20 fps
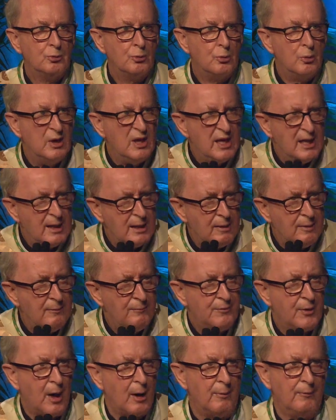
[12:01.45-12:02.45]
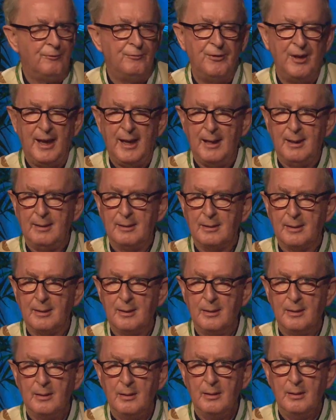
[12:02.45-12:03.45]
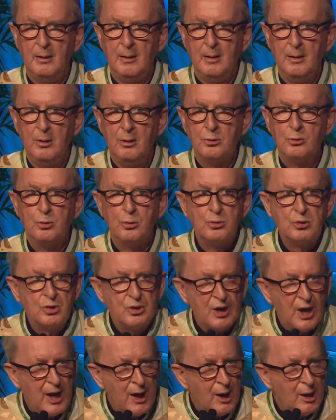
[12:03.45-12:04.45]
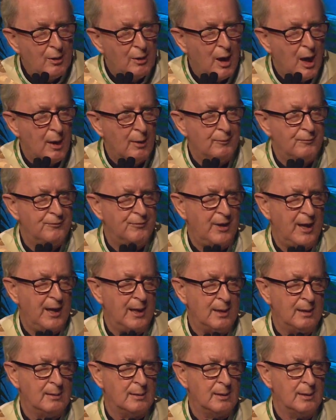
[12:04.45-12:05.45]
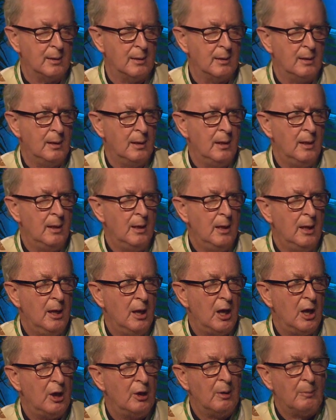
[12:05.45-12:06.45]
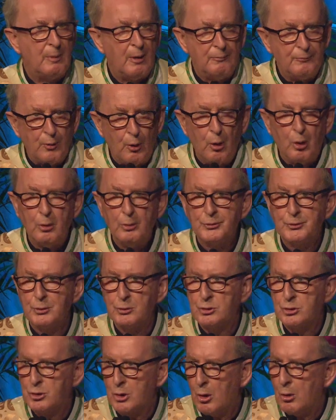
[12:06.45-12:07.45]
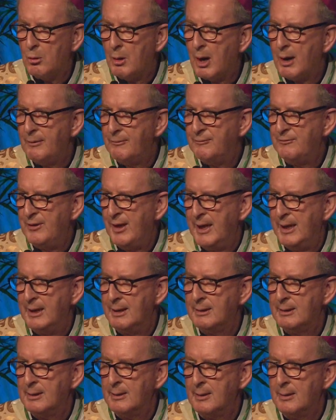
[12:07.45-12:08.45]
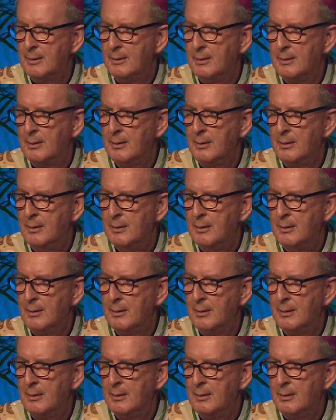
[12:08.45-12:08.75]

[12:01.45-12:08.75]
to live our faith, to share our faith, and above all, to show our faith.